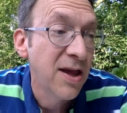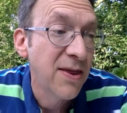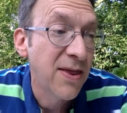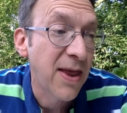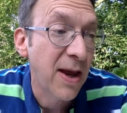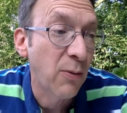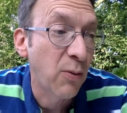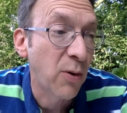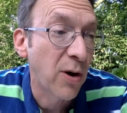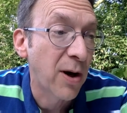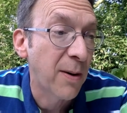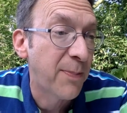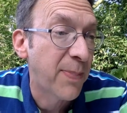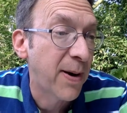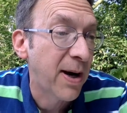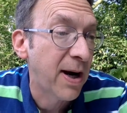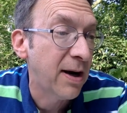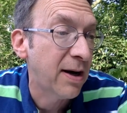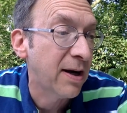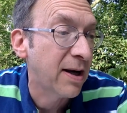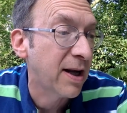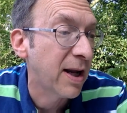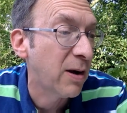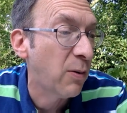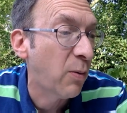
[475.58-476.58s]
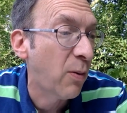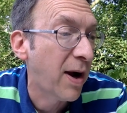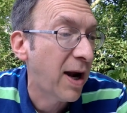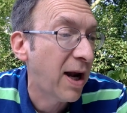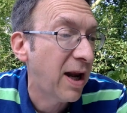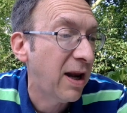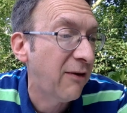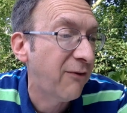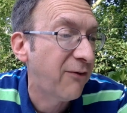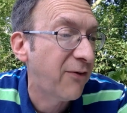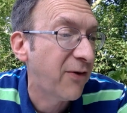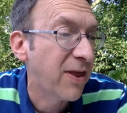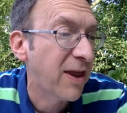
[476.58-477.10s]
They were apparently
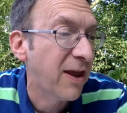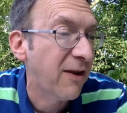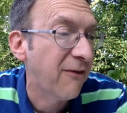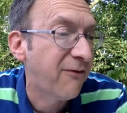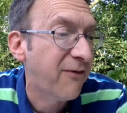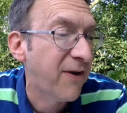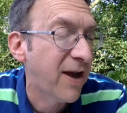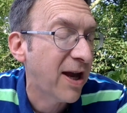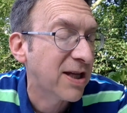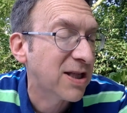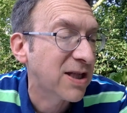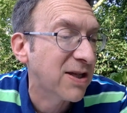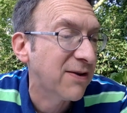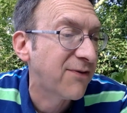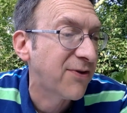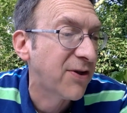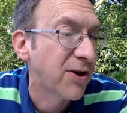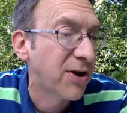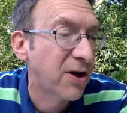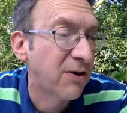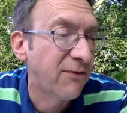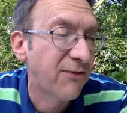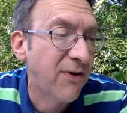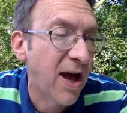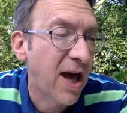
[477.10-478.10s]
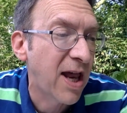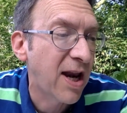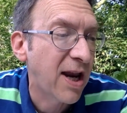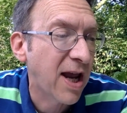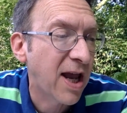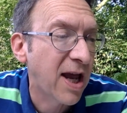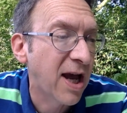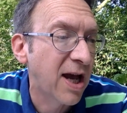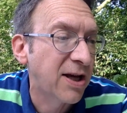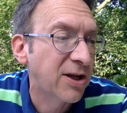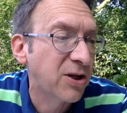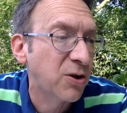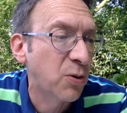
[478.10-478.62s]
waiting for the effects of the Nirvana
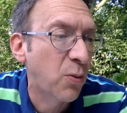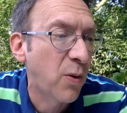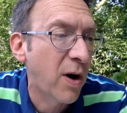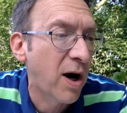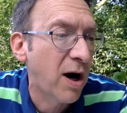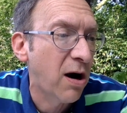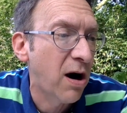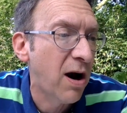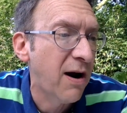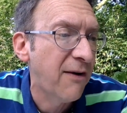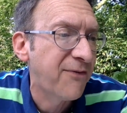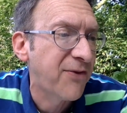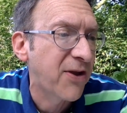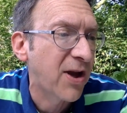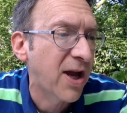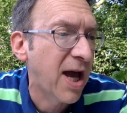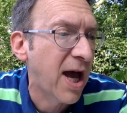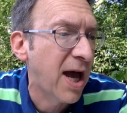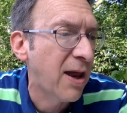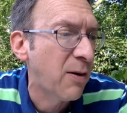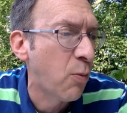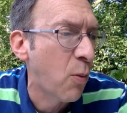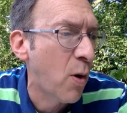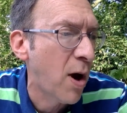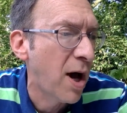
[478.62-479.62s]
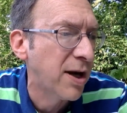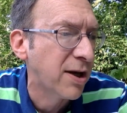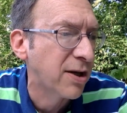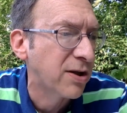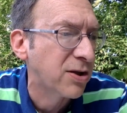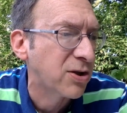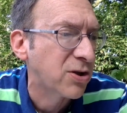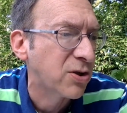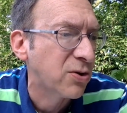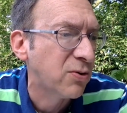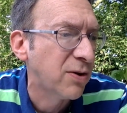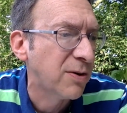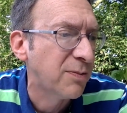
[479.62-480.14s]
gun to wear off the
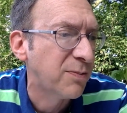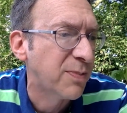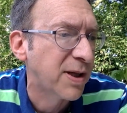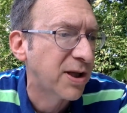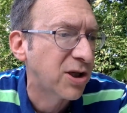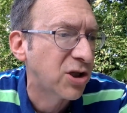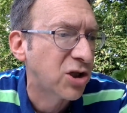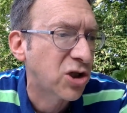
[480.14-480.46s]
Gondwanans who had been